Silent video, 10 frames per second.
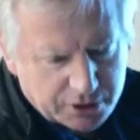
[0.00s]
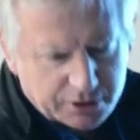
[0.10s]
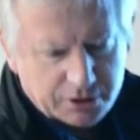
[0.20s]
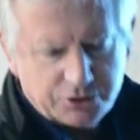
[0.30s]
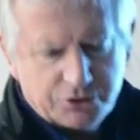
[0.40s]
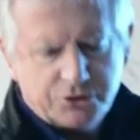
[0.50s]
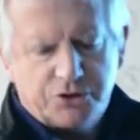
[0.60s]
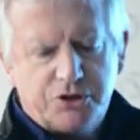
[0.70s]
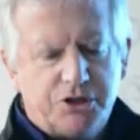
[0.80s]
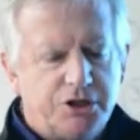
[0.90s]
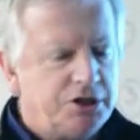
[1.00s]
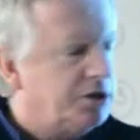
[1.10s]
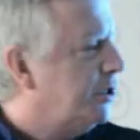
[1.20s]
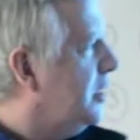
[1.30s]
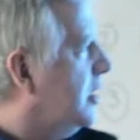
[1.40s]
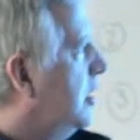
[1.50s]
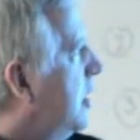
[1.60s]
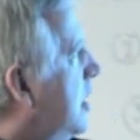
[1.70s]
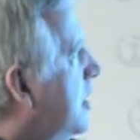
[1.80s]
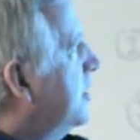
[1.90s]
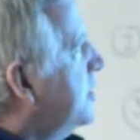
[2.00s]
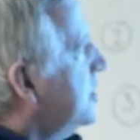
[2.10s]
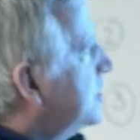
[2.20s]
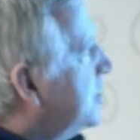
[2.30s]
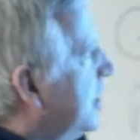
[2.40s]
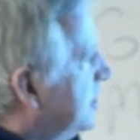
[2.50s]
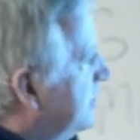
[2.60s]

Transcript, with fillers: that you see. And these kinds of